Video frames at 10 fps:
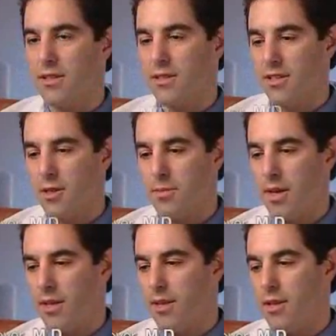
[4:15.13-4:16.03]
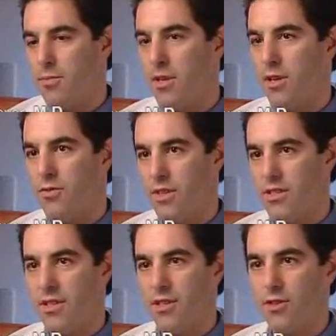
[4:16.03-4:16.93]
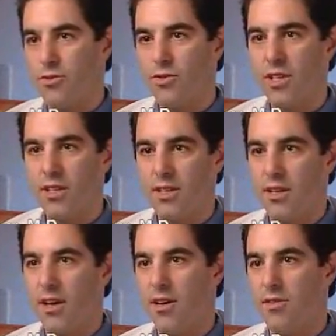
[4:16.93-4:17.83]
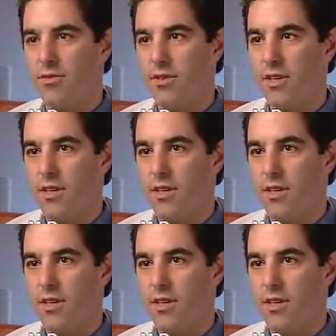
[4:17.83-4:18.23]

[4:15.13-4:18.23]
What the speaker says: sleep, and the pillow fits in the arena of